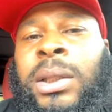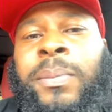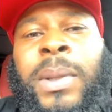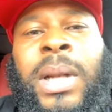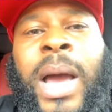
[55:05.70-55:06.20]
that
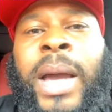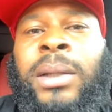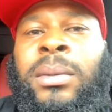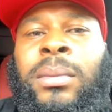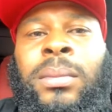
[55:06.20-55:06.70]

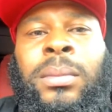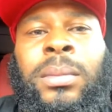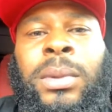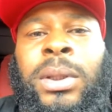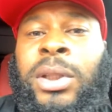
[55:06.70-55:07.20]

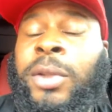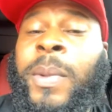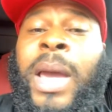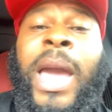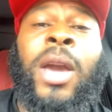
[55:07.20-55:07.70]
could
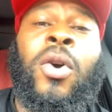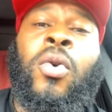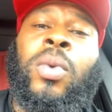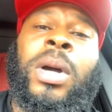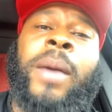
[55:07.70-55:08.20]
just be an
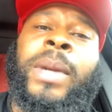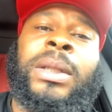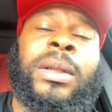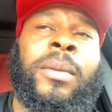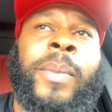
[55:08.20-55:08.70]
a-hole
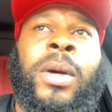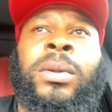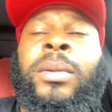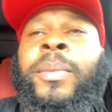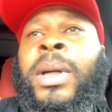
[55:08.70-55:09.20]
coming into the
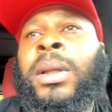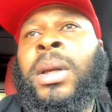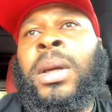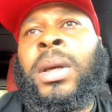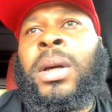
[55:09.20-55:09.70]
building, but
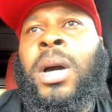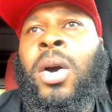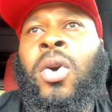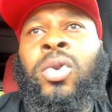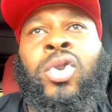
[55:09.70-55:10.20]

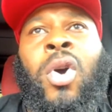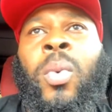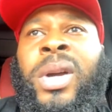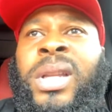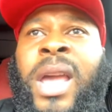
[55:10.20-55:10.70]
Coach
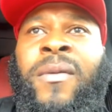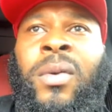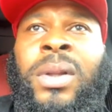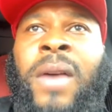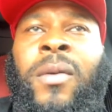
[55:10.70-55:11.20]
Caldwell, he
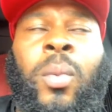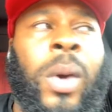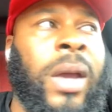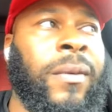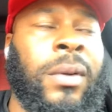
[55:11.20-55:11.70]
never
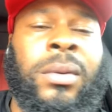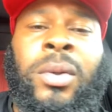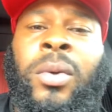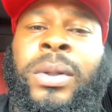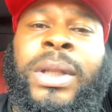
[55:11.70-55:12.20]
wavered.
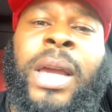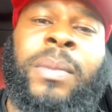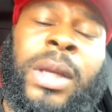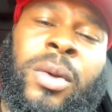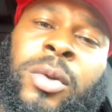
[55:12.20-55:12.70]
The
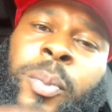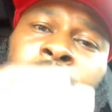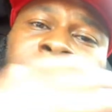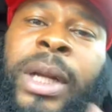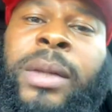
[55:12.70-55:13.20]
same thing he was
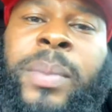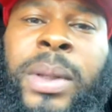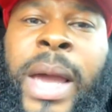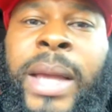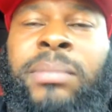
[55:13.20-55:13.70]
preaching
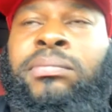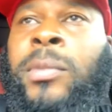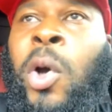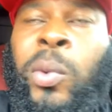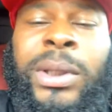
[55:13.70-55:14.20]
at
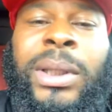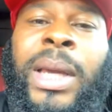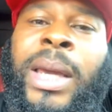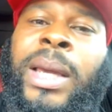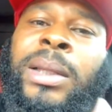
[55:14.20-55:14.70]

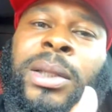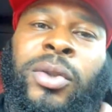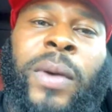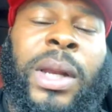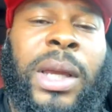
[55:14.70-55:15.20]
OTAs
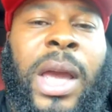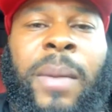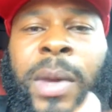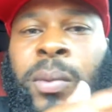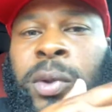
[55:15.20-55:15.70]
and training
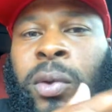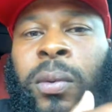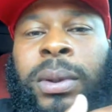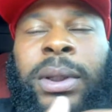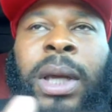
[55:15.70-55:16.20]
camp, he was
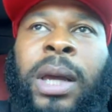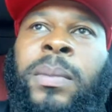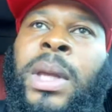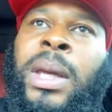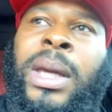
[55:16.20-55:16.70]
doing the
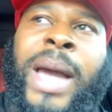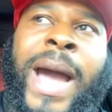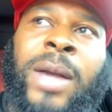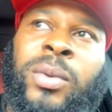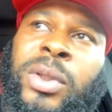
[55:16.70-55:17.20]
same thing, and
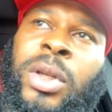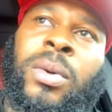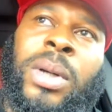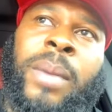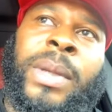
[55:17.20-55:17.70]
guys were
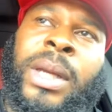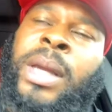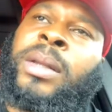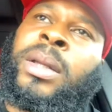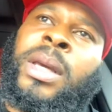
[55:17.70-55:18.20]
still coming
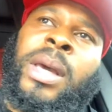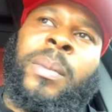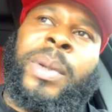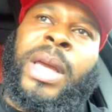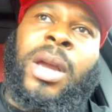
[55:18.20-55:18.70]
in,
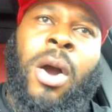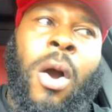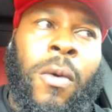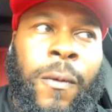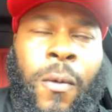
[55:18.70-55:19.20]
playing
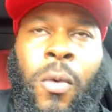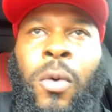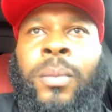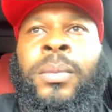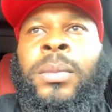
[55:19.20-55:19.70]
hard
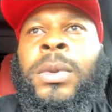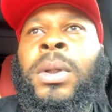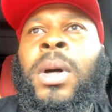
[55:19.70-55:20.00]
for him,